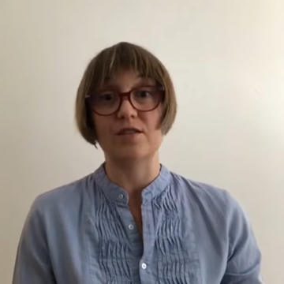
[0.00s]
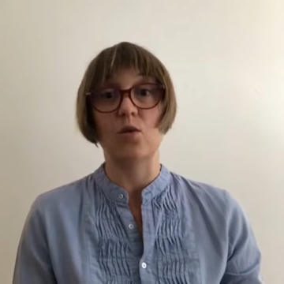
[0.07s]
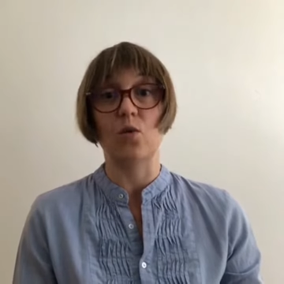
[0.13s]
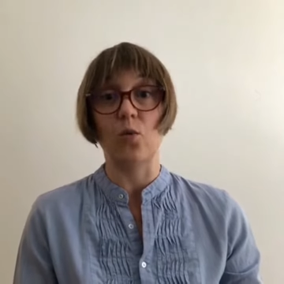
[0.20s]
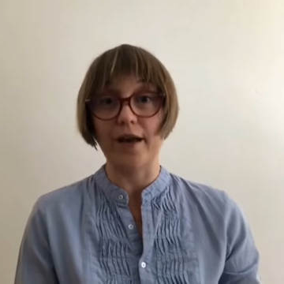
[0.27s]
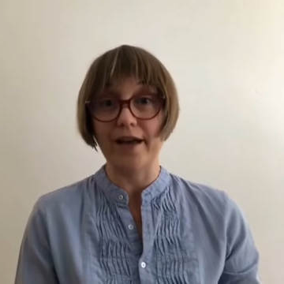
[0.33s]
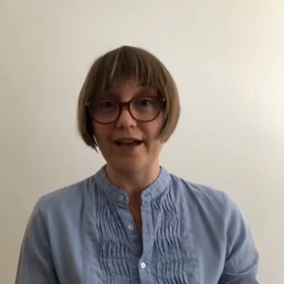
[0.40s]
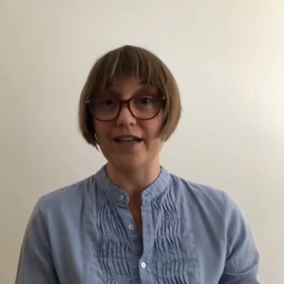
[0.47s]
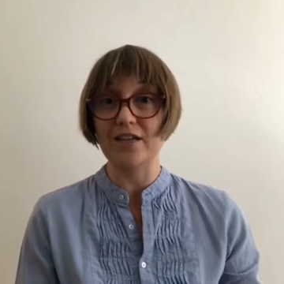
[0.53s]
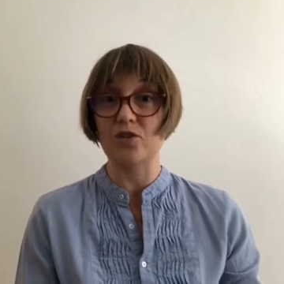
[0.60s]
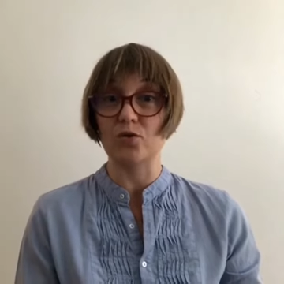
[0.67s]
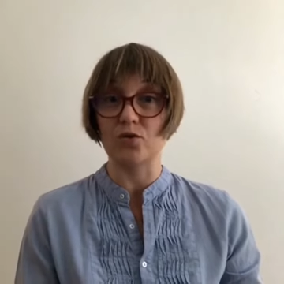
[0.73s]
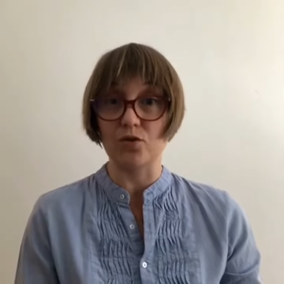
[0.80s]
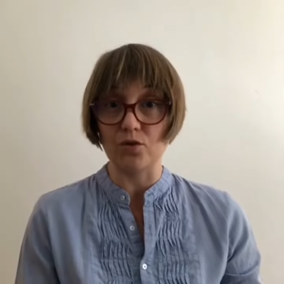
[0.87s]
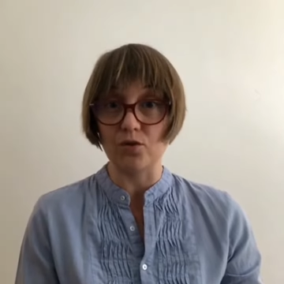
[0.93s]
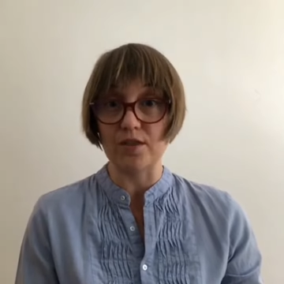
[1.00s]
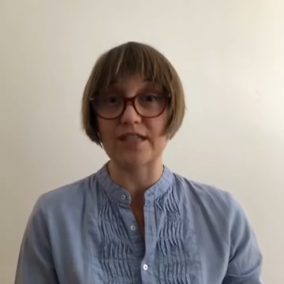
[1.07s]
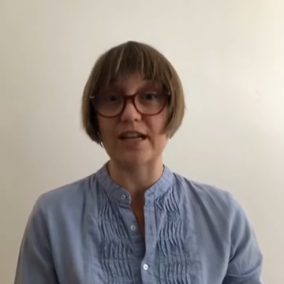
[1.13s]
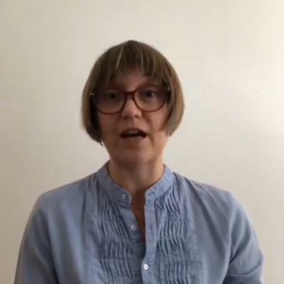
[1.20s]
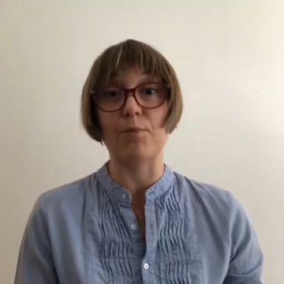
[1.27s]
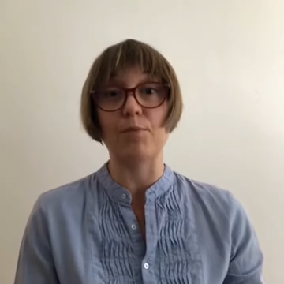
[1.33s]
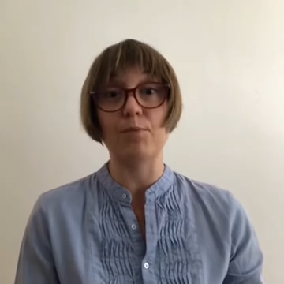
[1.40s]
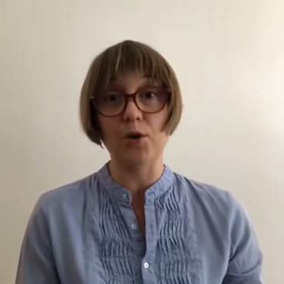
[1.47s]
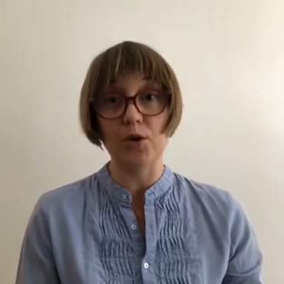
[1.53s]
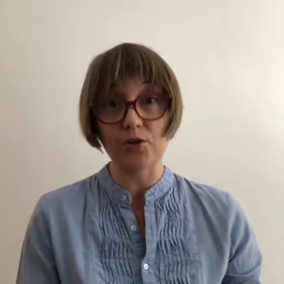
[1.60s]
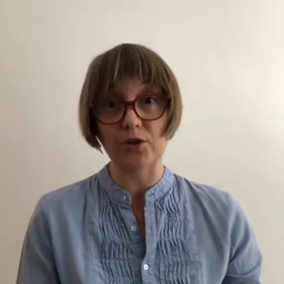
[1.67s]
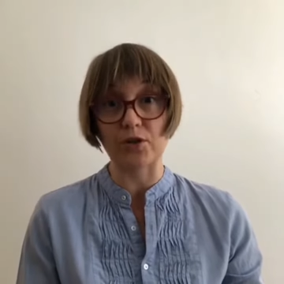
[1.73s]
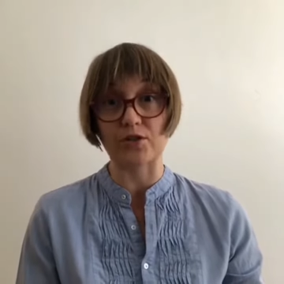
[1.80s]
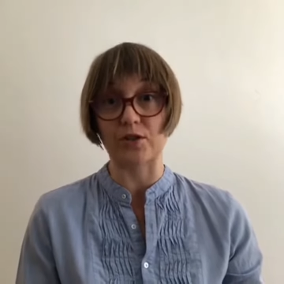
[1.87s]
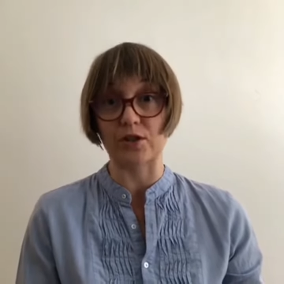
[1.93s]
were introduced upon
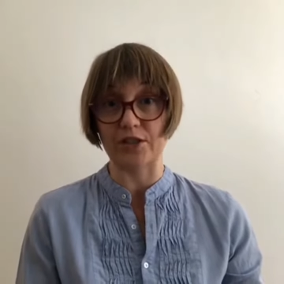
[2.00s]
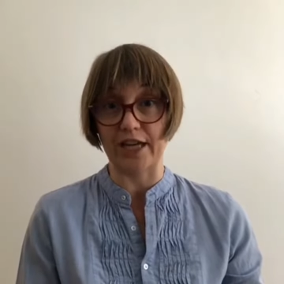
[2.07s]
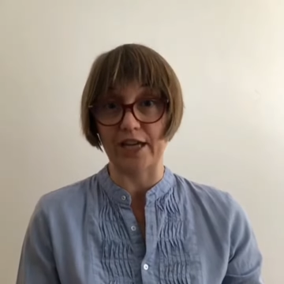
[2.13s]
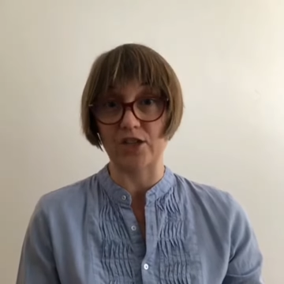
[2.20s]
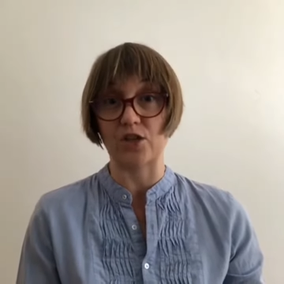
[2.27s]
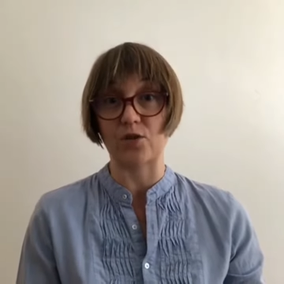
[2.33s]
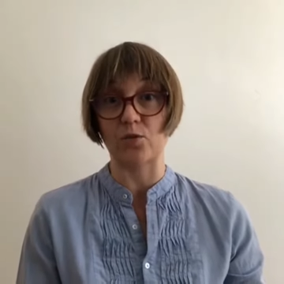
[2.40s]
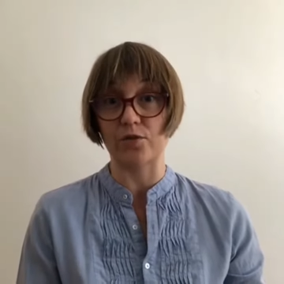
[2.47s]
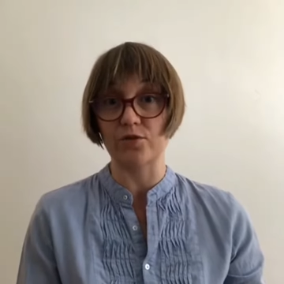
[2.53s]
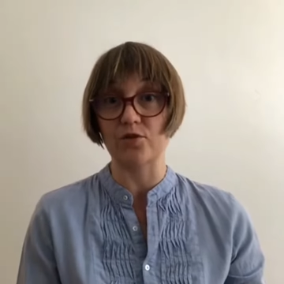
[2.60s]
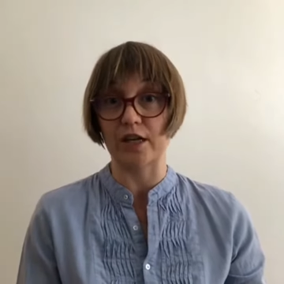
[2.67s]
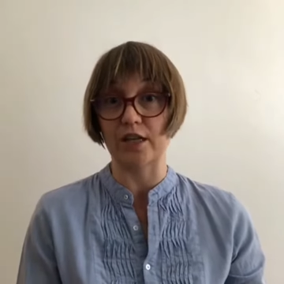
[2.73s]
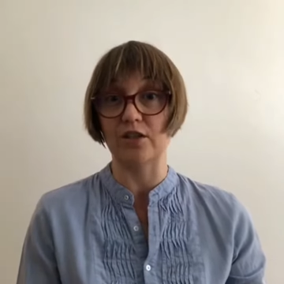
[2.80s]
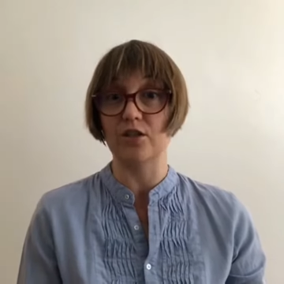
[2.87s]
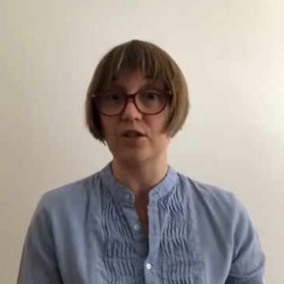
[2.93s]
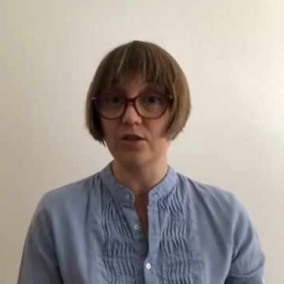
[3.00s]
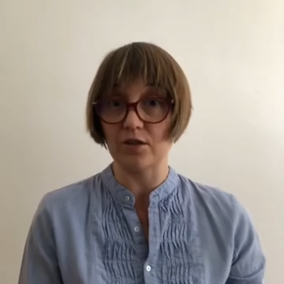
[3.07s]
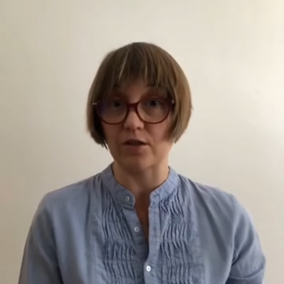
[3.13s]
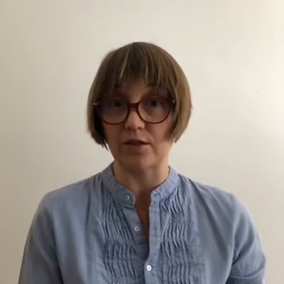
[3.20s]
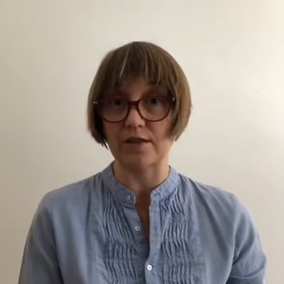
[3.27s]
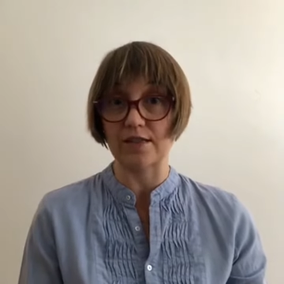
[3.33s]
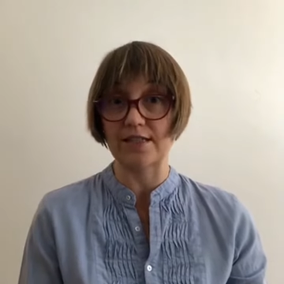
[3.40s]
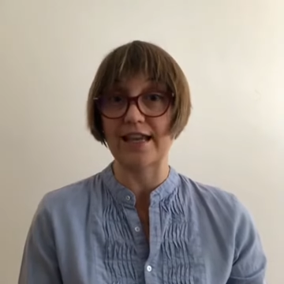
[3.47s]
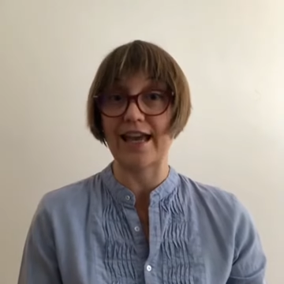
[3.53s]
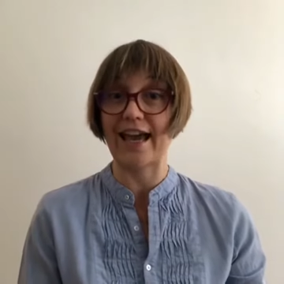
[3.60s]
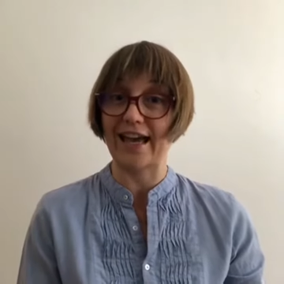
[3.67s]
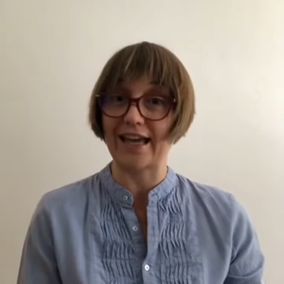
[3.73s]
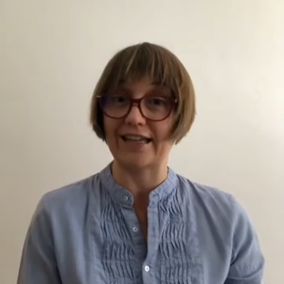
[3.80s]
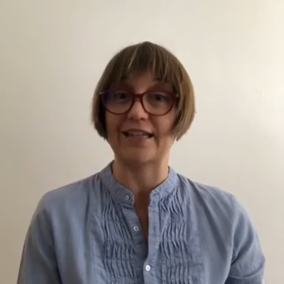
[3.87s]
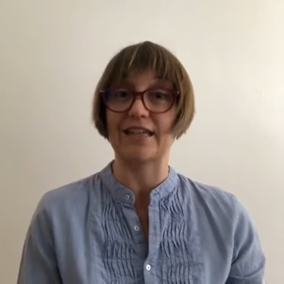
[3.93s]
consultation with trade unions
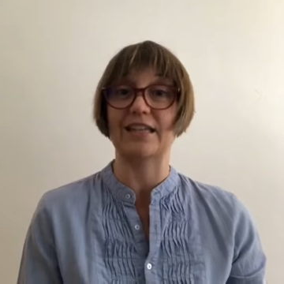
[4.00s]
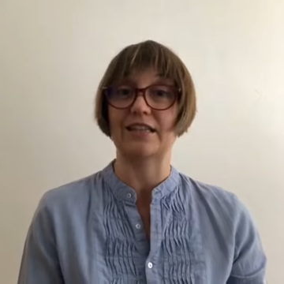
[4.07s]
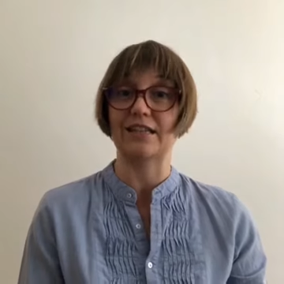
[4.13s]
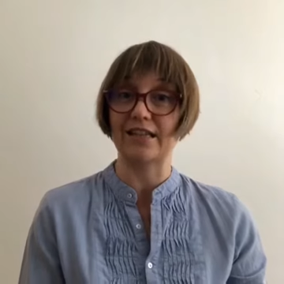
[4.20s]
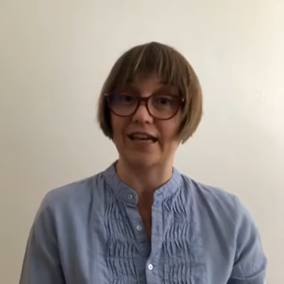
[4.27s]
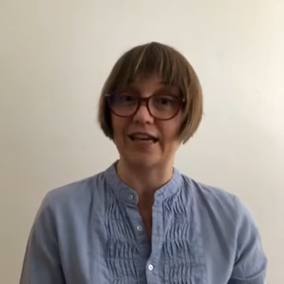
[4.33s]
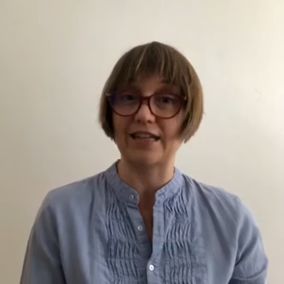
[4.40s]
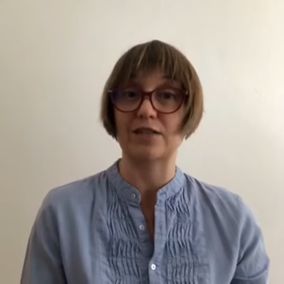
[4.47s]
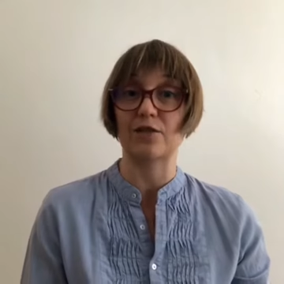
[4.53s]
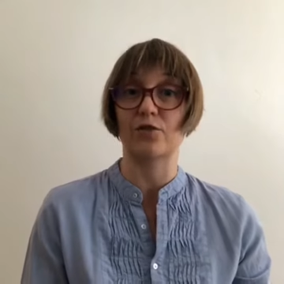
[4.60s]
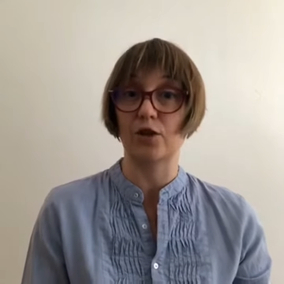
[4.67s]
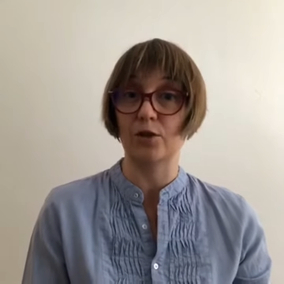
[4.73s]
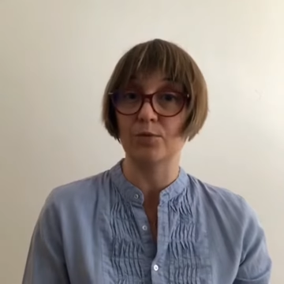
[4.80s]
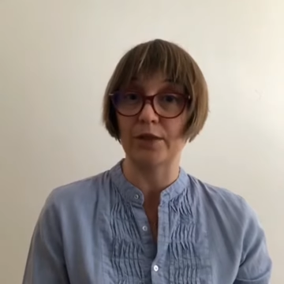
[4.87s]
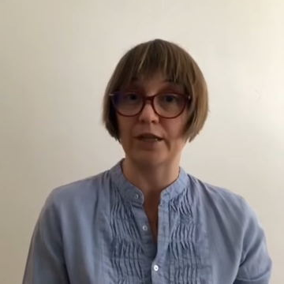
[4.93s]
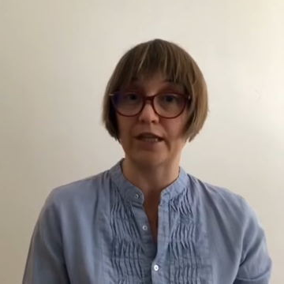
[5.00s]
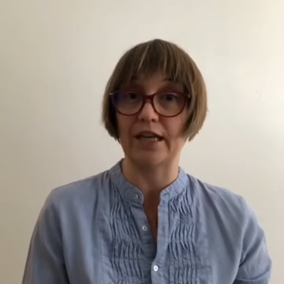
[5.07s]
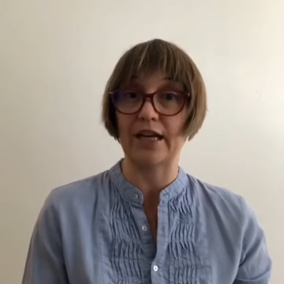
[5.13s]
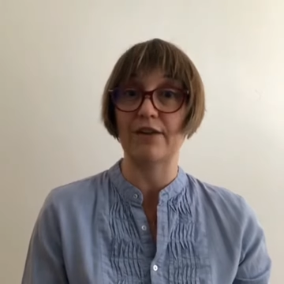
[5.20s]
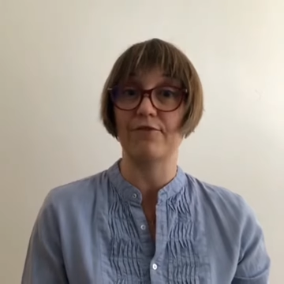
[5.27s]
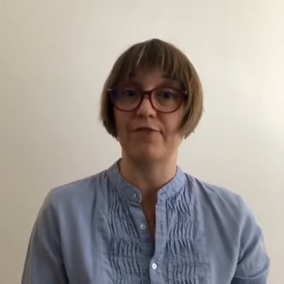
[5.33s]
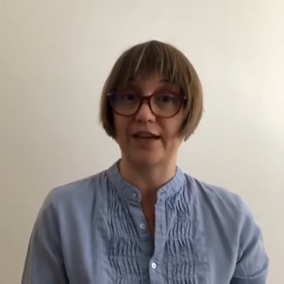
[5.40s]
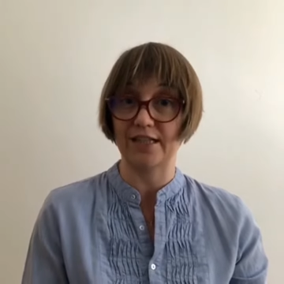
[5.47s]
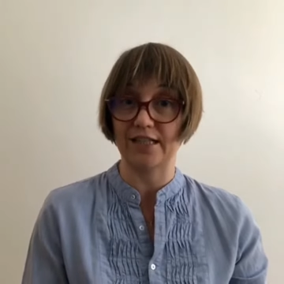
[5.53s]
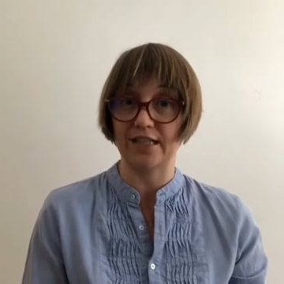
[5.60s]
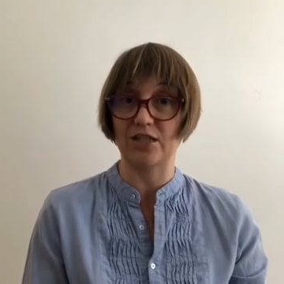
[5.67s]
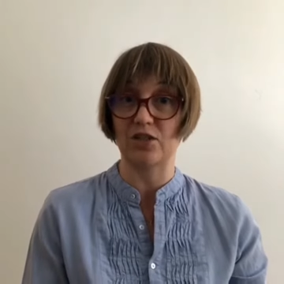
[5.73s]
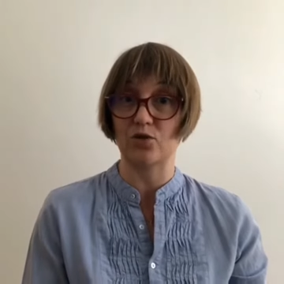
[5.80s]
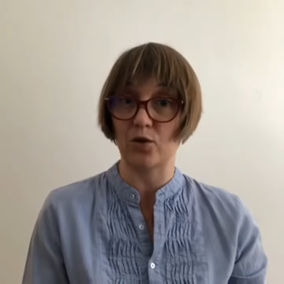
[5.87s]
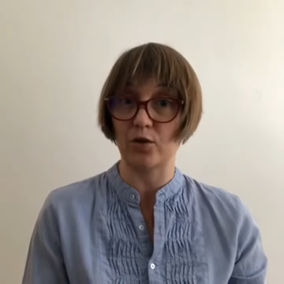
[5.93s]
and in the case of company affected
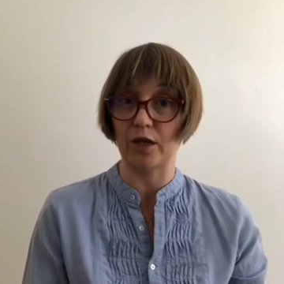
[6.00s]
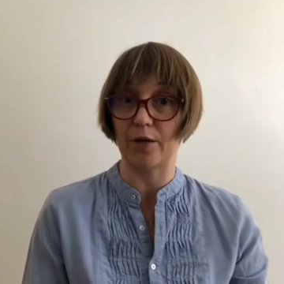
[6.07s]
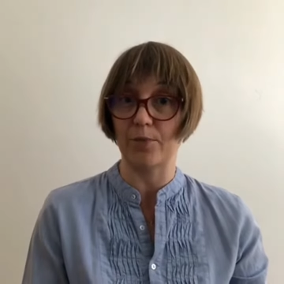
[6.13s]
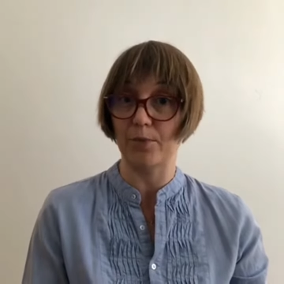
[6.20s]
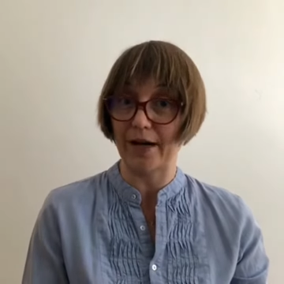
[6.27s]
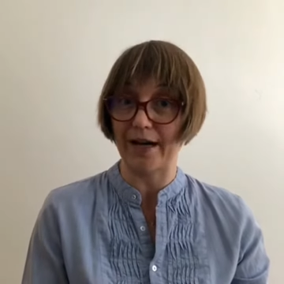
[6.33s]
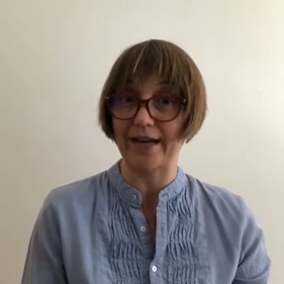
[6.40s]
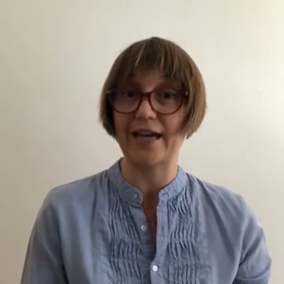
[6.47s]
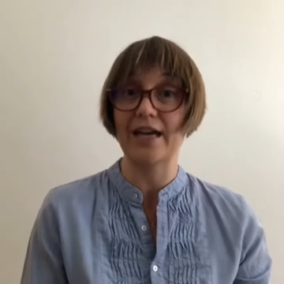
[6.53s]
strongly by